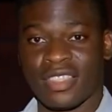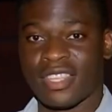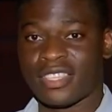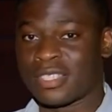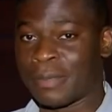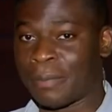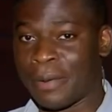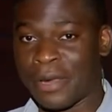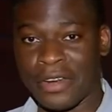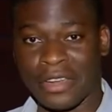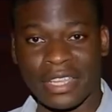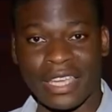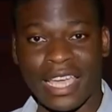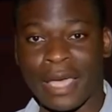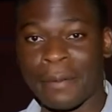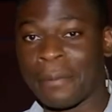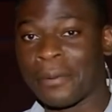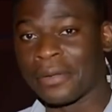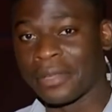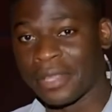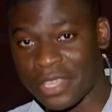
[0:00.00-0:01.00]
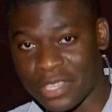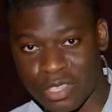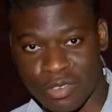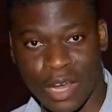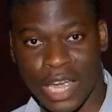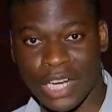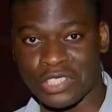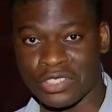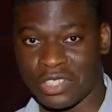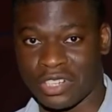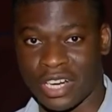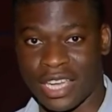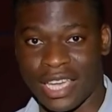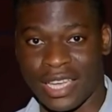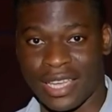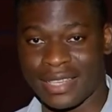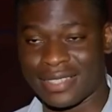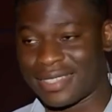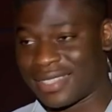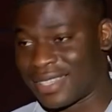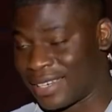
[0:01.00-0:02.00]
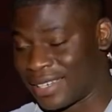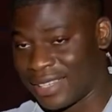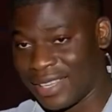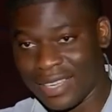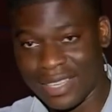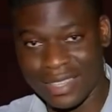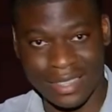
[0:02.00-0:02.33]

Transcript: This apparently had police scratching their heads, the,